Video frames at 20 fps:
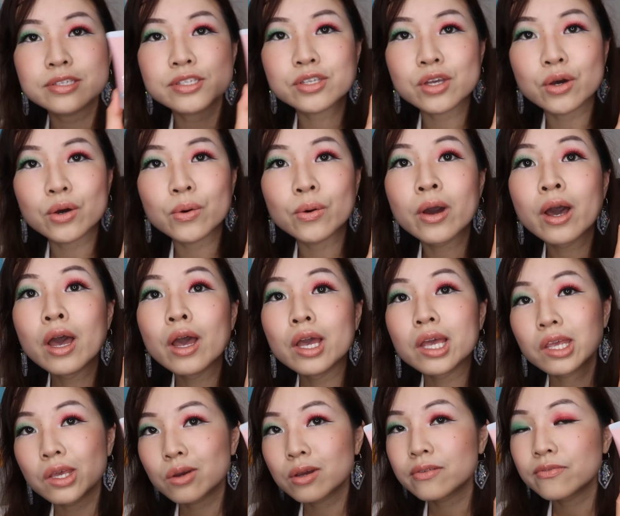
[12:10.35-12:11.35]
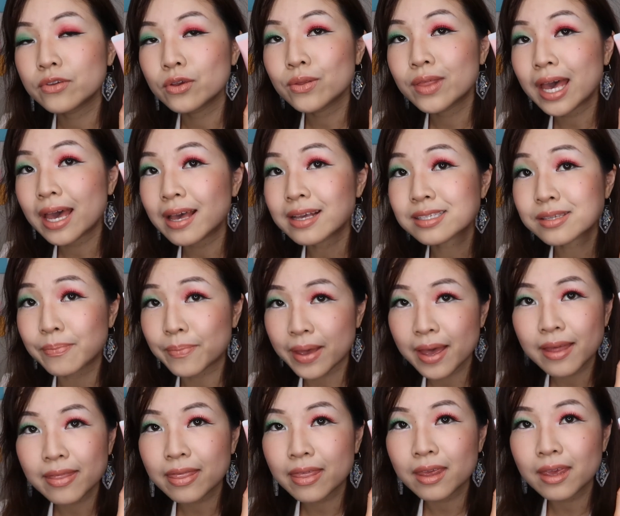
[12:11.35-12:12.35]
so you can view that as a
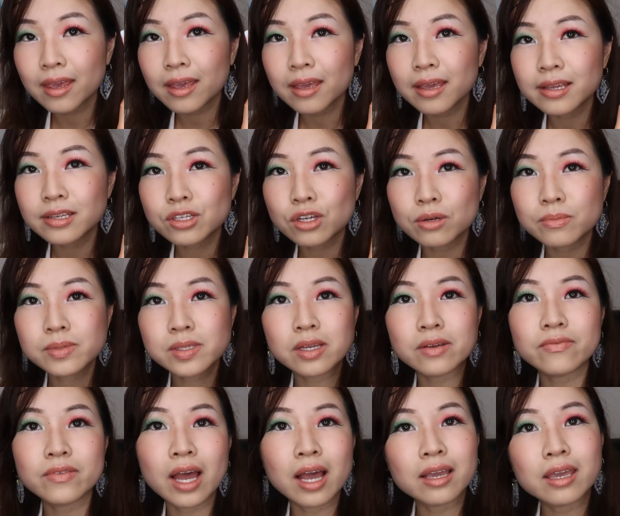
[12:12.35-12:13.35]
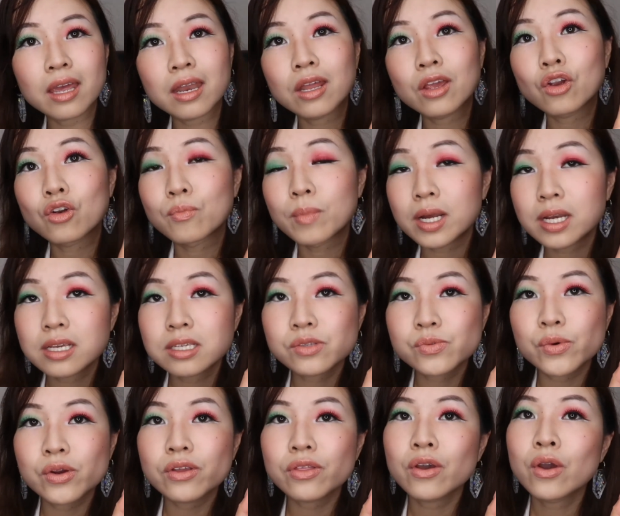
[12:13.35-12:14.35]
bad thing in terms of not getting your money's worth,